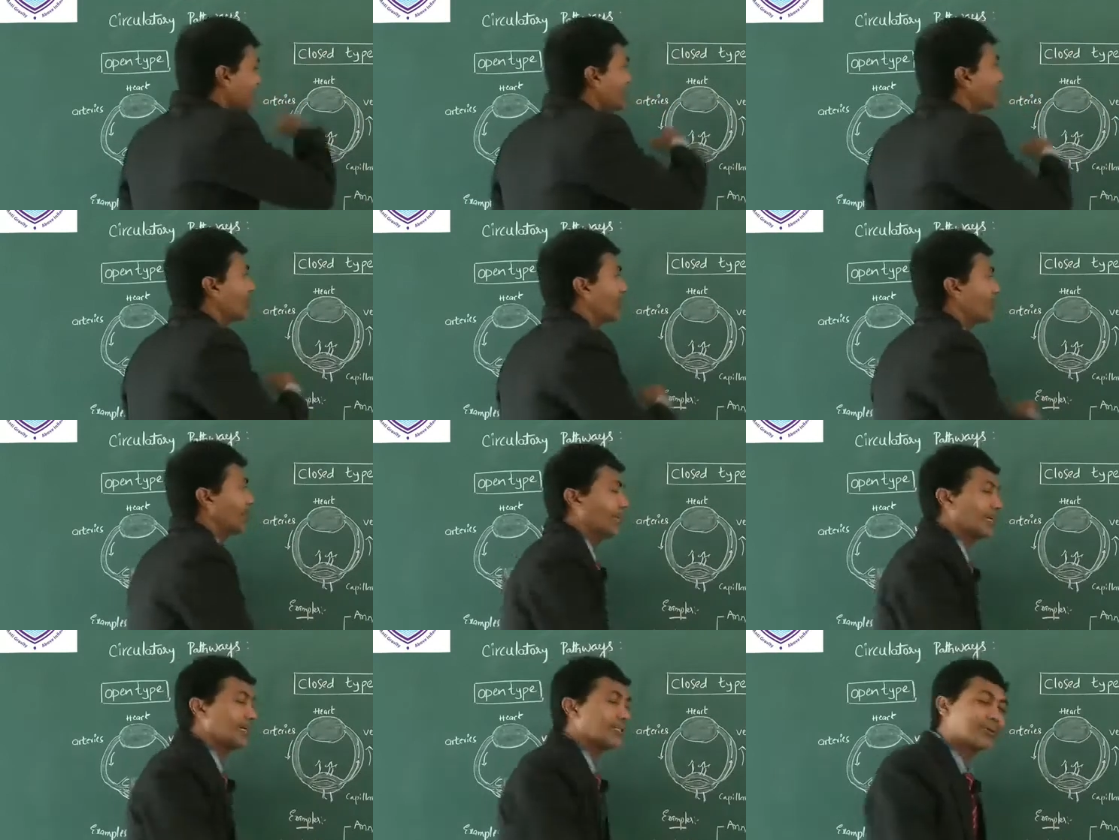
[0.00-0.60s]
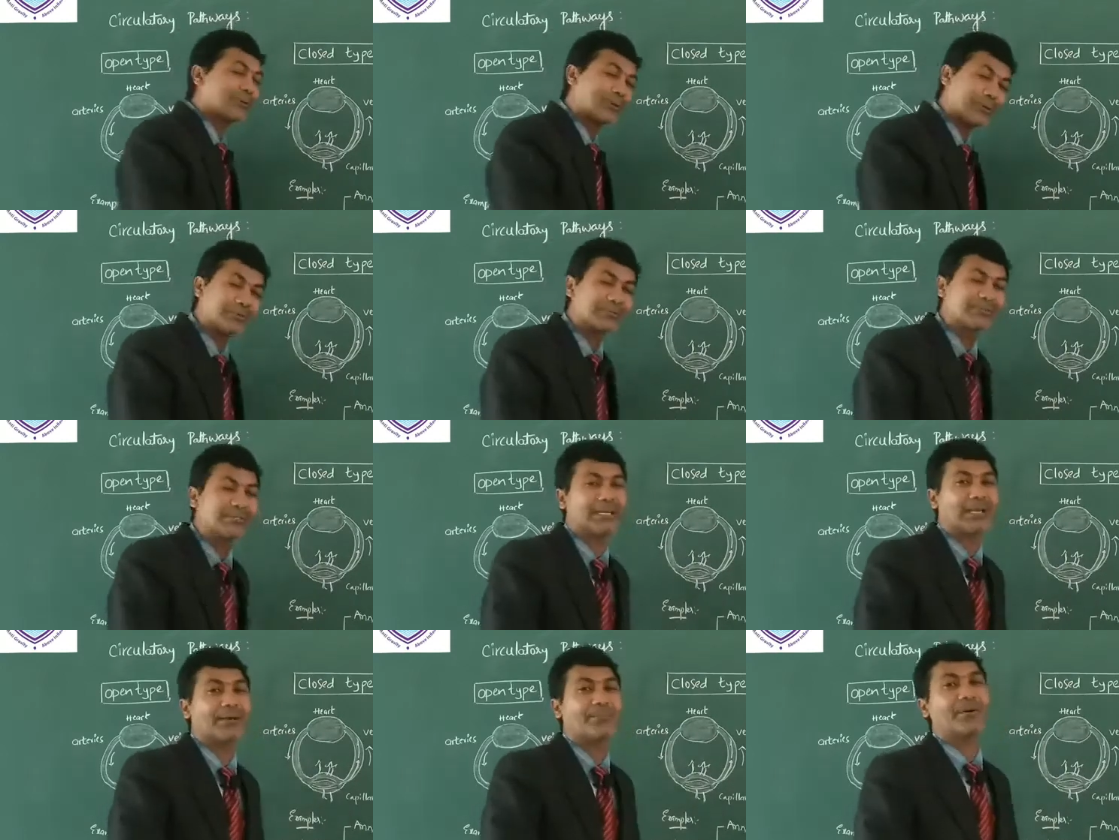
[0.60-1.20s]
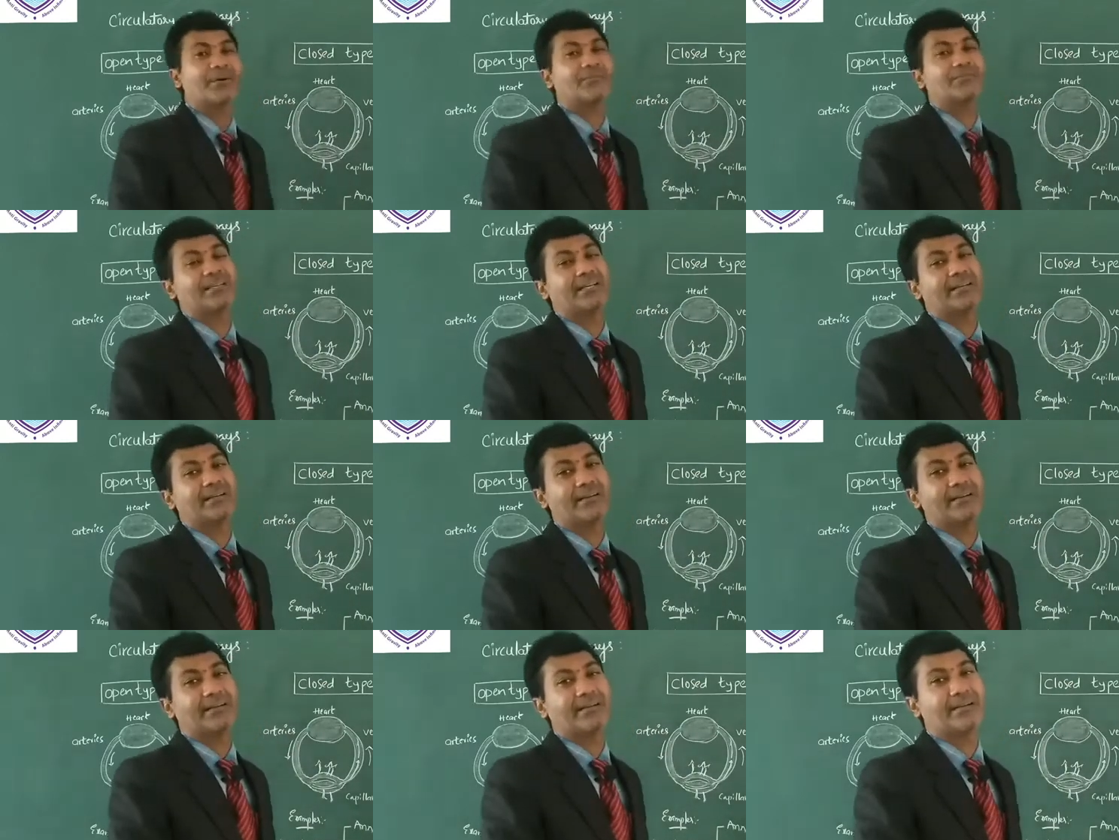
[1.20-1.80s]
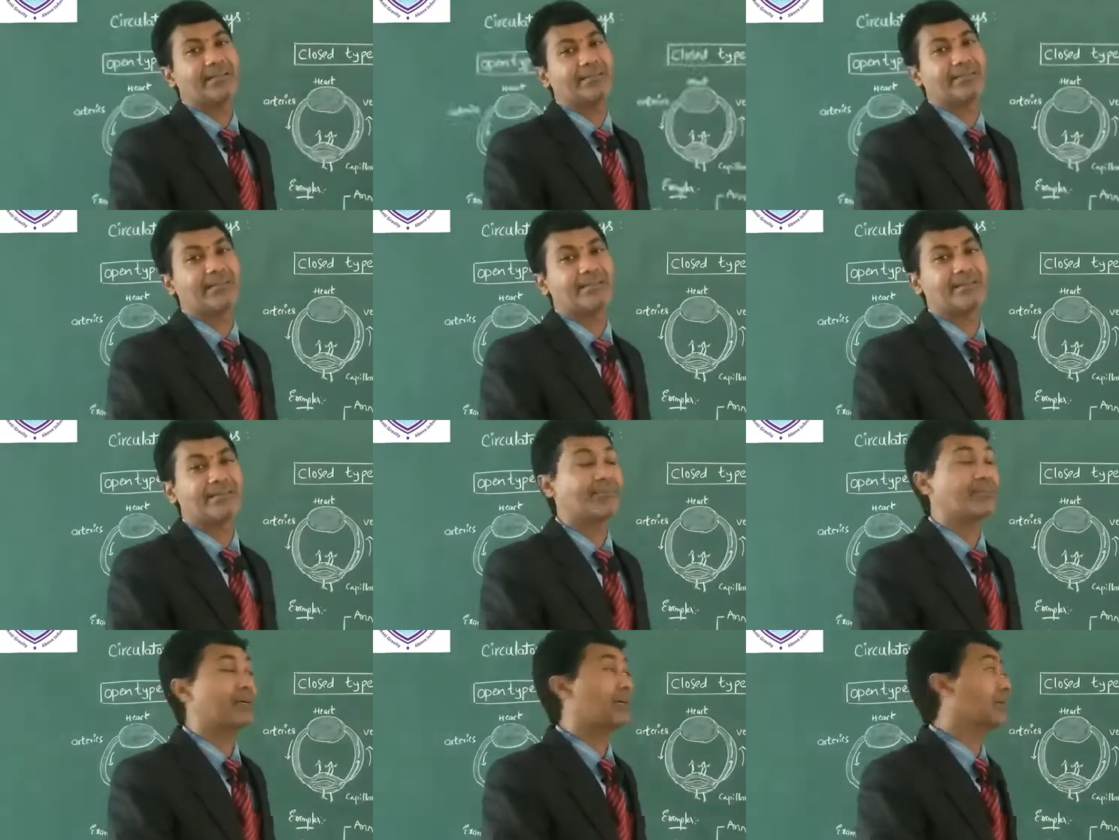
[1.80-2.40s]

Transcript: is called as closed type of circulatory system